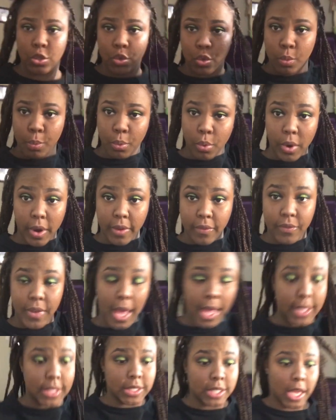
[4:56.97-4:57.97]

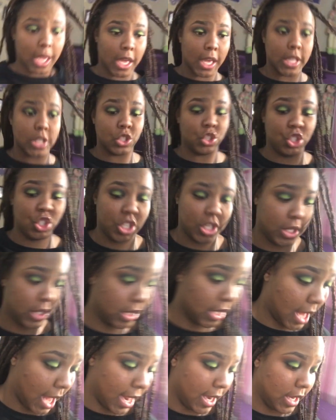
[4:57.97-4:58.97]
2.5 seconds
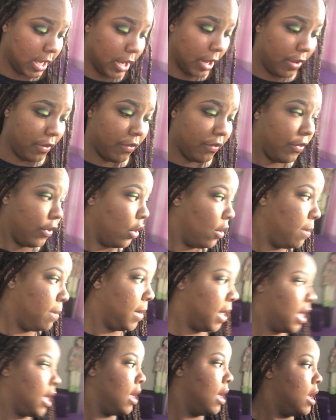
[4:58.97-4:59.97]
just got done
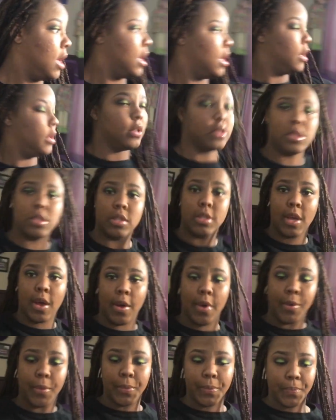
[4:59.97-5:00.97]
filming.
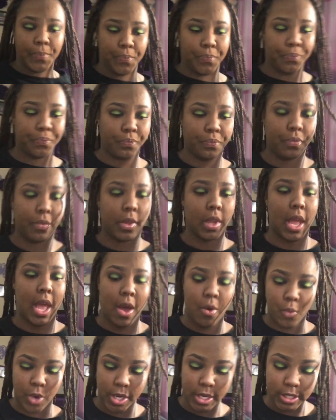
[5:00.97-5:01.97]
So,
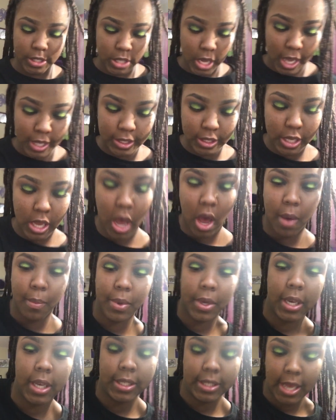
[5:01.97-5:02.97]
I wanted to talk to y'all
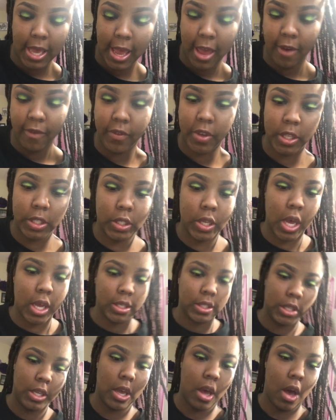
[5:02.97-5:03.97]
because I haven't talked to